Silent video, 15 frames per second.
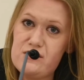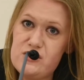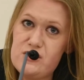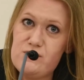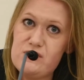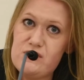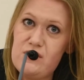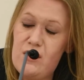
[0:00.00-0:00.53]
She
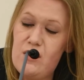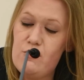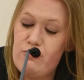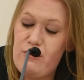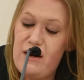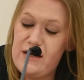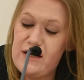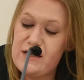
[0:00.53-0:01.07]
was
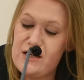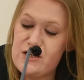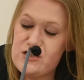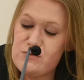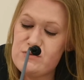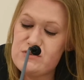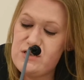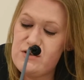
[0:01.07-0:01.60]
pregnant as
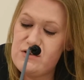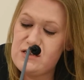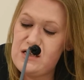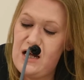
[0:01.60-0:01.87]
she was doing